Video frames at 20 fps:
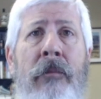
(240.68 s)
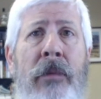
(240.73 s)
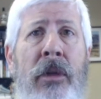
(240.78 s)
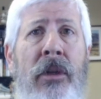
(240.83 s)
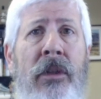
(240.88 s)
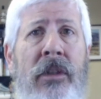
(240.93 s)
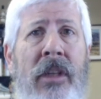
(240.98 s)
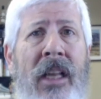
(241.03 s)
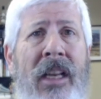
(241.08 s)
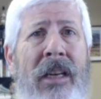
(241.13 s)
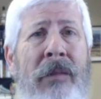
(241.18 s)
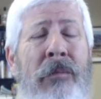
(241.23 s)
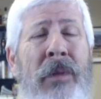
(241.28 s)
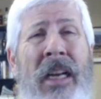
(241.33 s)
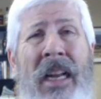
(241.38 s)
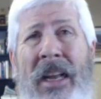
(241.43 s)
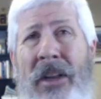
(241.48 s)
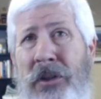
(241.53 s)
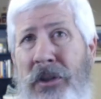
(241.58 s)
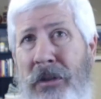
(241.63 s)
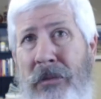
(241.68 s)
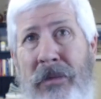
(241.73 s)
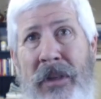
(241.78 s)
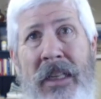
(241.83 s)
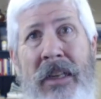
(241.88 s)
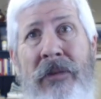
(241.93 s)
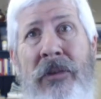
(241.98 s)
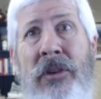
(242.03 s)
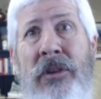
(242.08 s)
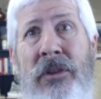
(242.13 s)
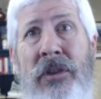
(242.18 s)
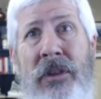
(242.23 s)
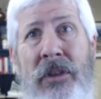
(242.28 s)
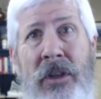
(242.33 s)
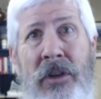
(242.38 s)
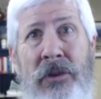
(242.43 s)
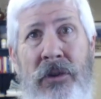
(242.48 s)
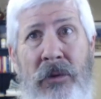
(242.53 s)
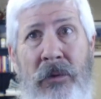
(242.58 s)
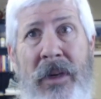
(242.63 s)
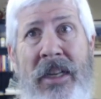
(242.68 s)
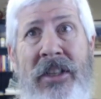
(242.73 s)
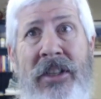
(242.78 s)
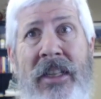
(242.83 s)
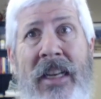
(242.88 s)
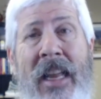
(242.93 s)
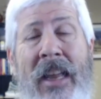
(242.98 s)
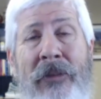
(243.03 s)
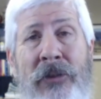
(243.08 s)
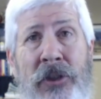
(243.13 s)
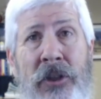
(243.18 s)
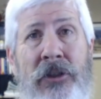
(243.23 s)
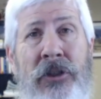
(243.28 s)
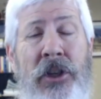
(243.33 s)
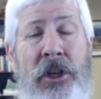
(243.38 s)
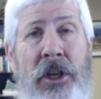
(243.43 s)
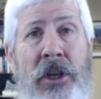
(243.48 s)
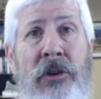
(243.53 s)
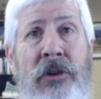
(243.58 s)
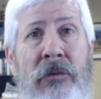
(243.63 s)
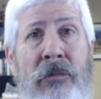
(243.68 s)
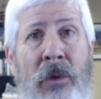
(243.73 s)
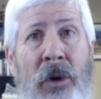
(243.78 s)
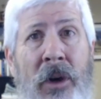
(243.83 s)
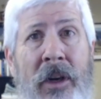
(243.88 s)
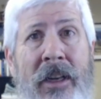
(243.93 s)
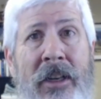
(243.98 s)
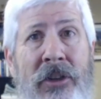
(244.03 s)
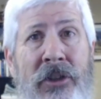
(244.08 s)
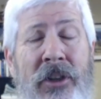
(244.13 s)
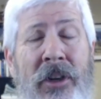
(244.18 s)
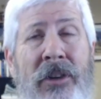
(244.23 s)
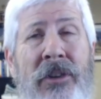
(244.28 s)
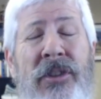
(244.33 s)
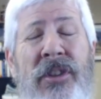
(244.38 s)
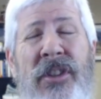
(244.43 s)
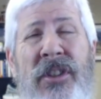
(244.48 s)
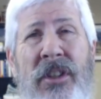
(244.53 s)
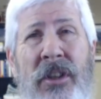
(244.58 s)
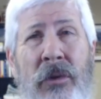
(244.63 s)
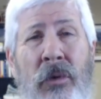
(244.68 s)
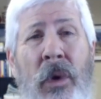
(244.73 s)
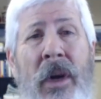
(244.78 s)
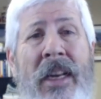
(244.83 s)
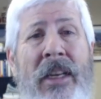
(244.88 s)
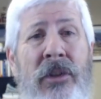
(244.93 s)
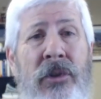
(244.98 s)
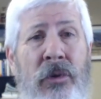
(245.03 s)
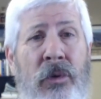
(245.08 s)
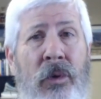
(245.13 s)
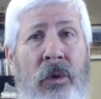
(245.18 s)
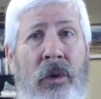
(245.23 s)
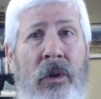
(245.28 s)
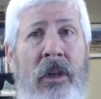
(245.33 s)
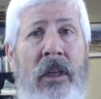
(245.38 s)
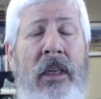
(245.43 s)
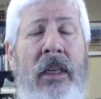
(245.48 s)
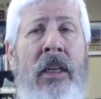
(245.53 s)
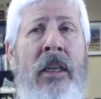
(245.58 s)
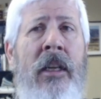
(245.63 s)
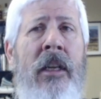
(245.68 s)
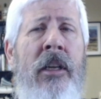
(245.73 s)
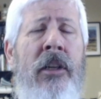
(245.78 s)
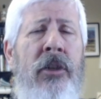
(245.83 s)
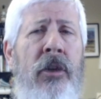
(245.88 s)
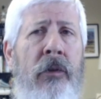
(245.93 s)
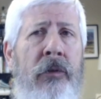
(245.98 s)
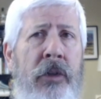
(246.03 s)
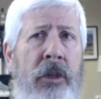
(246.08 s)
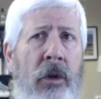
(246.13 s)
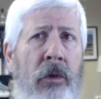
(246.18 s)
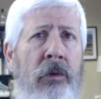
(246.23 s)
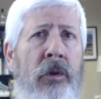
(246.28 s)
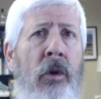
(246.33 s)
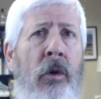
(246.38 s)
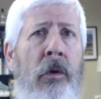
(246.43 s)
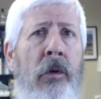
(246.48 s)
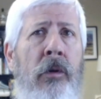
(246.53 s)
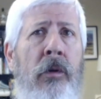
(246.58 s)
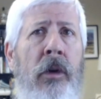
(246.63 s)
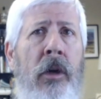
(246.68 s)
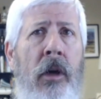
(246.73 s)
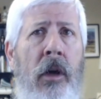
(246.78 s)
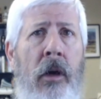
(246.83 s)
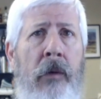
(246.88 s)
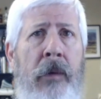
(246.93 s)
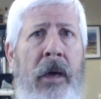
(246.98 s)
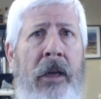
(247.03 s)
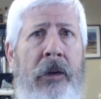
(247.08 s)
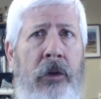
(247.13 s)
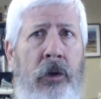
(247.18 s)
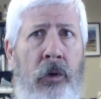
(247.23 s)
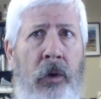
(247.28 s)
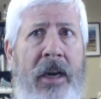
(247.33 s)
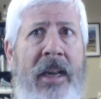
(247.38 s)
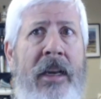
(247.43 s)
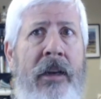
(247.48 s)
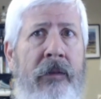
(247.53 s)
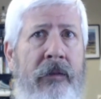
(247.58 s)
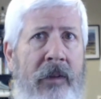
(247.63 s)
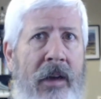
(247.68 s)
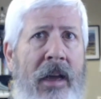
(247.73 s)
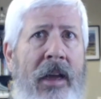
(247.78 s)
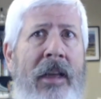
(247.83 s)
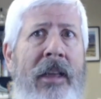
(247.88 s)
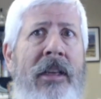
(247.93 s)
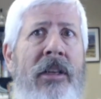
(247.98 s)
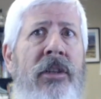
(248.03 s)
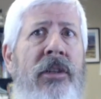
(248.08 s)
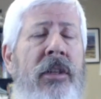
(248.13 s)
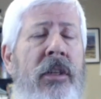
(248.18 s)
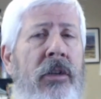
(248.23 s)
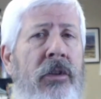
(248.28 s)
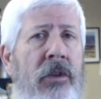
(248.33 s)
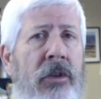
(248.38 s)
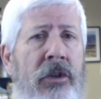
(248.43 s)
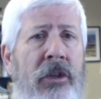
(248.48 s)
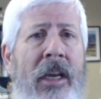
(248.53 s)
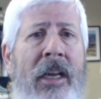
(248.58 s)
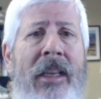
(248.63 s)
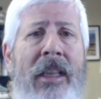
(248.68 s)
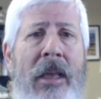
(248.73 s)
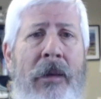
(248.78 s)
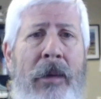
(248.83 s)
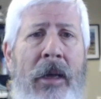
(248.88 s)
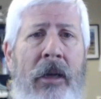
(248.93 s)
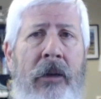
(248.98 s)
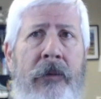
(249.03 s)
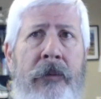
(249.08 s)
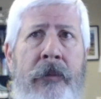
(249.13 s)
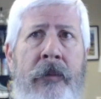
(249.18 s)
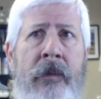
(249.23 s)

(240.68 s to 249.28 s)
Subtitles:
built on it, but I also believe there's a reason they have such a huge market share. It's just a great tool. So if you don't know about GreatVines, you should check them out.